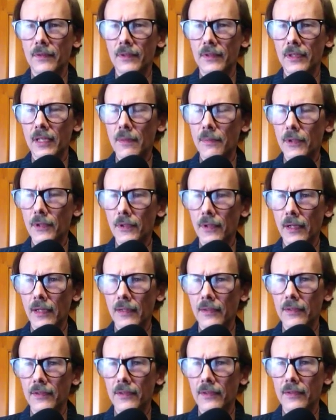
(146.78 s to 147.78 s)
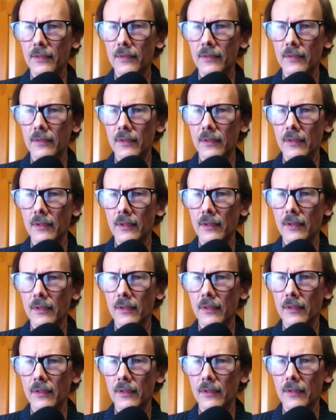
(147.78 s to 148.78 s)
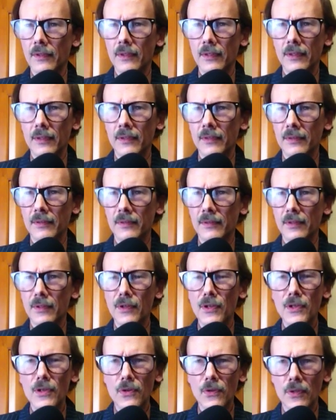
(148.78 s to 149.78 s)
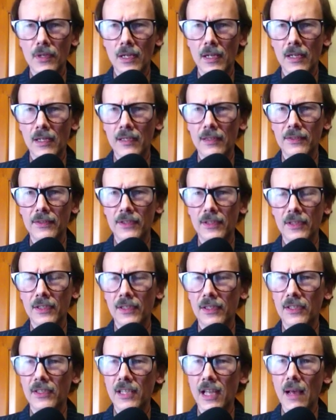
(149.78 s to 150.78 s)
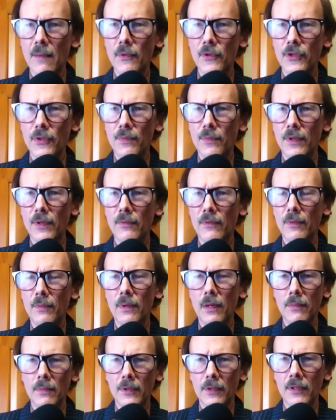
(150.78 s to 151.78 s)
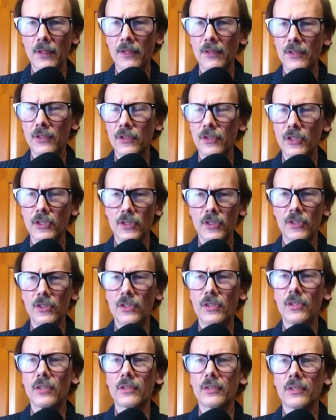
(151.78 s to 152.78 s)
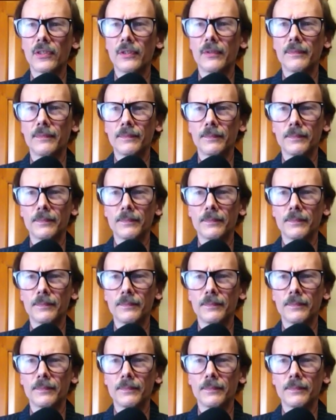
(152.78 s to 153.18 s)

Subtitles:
Democrats. The neocons and the establishment Republicans are just as guilty,